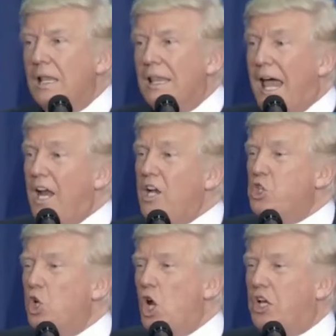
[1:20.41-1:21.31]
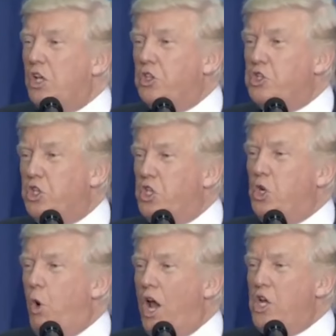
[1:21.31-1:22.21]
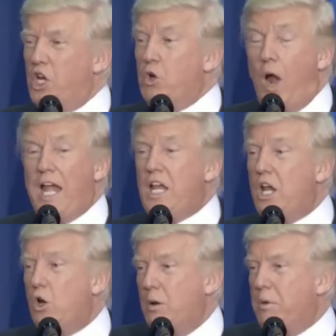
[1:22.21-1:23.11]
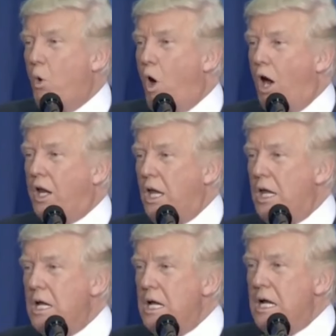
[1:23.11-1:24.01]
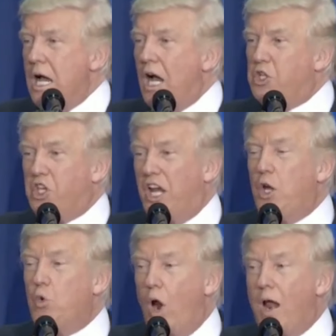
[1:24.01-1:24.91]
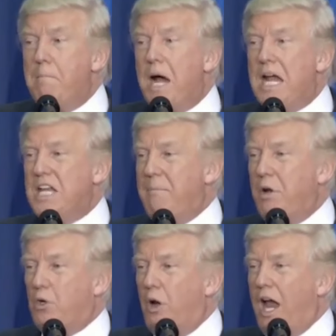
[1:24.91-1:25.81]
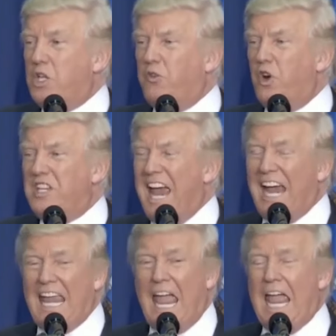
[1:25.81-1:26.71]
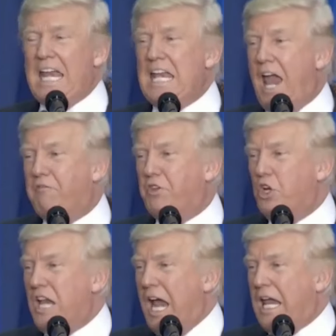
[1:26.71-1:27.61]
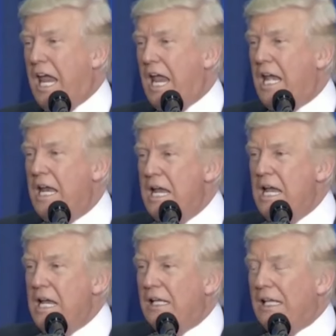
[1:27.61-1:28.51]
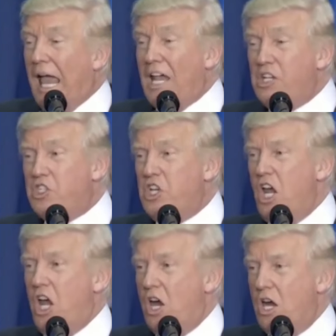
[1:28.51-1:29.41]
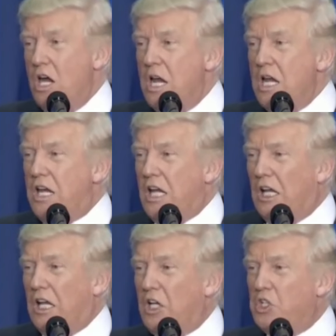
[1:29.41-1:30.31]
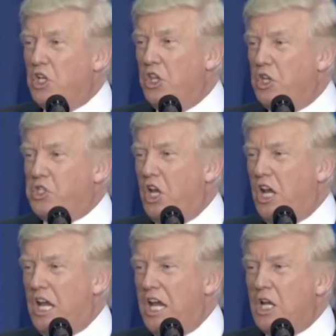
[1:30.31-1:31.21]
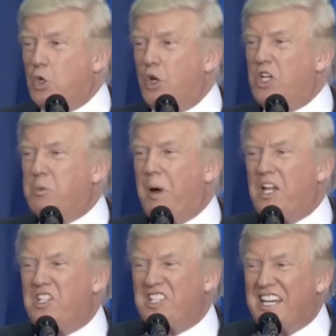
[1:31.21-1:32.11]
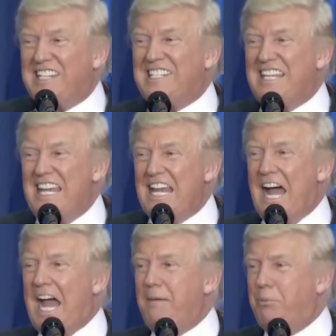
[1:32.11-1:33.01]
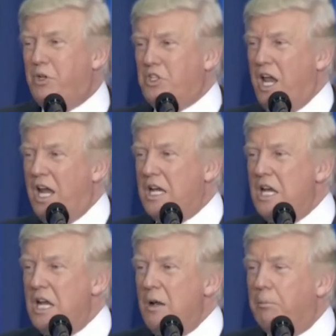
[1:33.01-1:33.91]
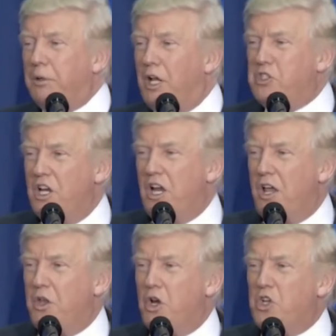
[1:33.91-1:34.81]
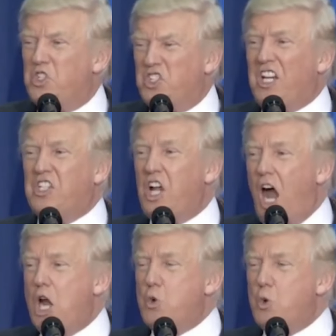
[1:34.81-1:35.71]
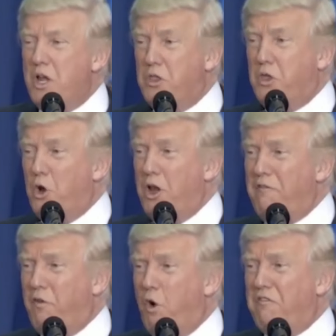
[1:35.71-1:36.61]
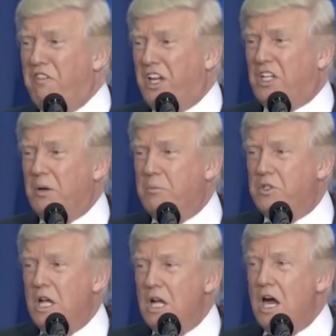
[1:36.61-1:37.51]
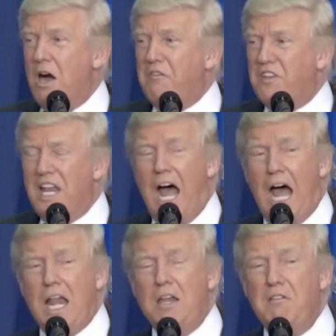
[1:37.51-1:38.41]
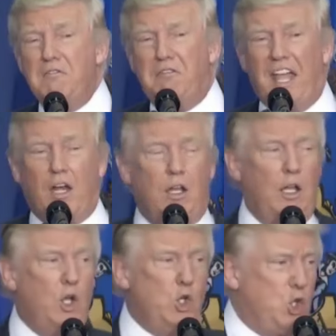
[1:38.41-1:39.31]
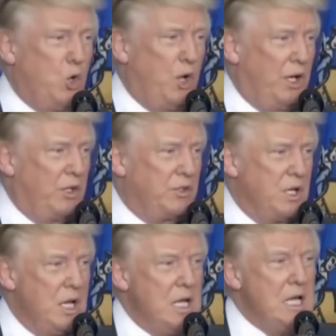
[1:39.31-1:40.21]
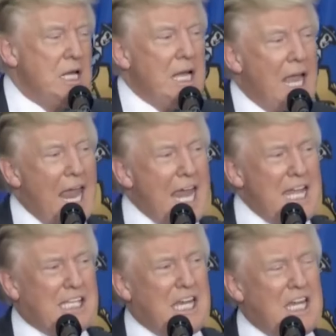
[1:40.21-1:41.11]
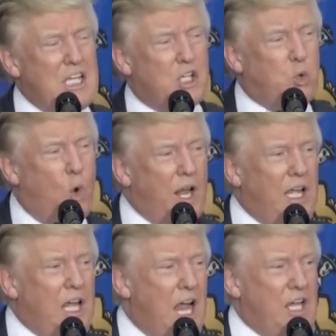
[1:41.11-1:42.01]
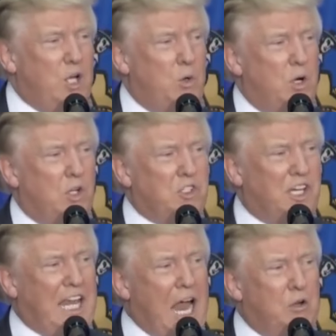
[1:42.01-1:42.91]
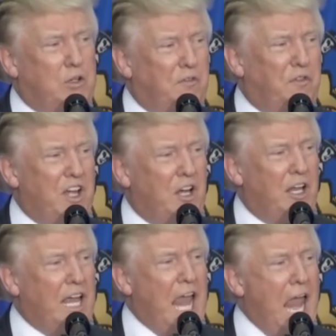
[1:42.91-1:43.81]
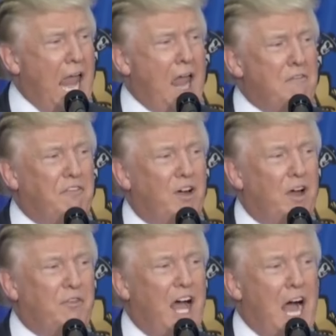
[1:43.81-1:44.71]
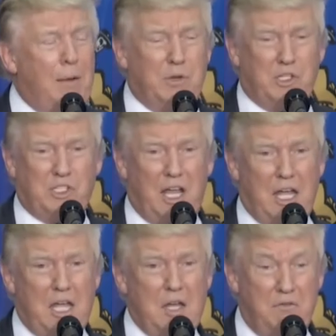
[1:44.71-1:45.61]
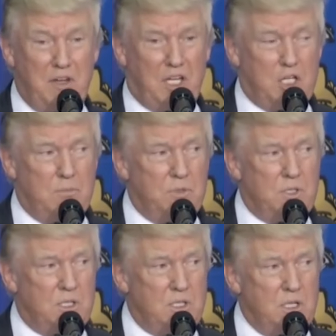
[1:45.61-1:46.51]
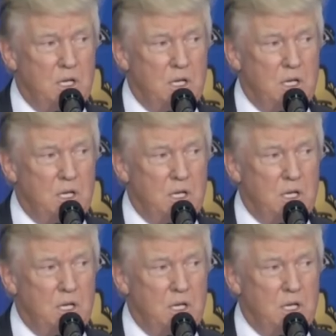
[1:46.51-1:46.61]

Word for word: Let us look at the situation right here in Milwaukee, a city run by Democrats for decade after decade. Last year, killings in this city increased by 69 percent plus another 634 victims of non fatal shootings. 18 to 29 year olds accounted for nearly half of the homicide victims.